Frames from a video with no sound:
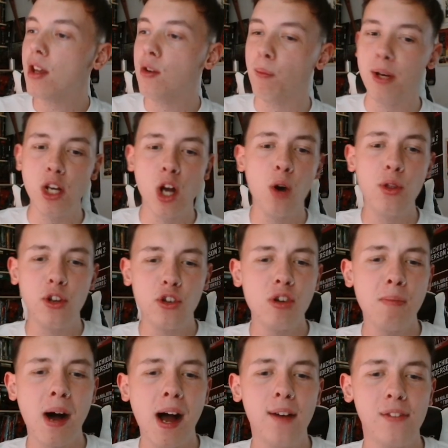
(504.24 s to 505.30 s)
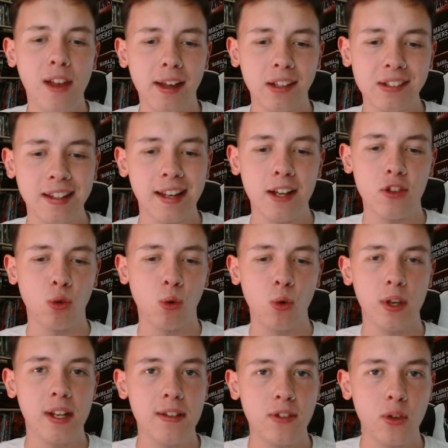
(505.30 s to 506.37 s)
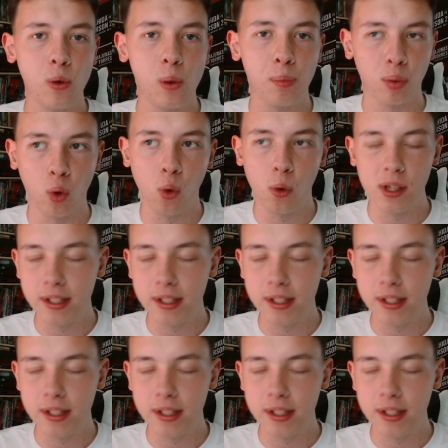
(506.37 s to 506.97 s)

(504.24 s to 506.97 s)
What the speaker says: we know that Chimaev likes to get drawn into a brawl.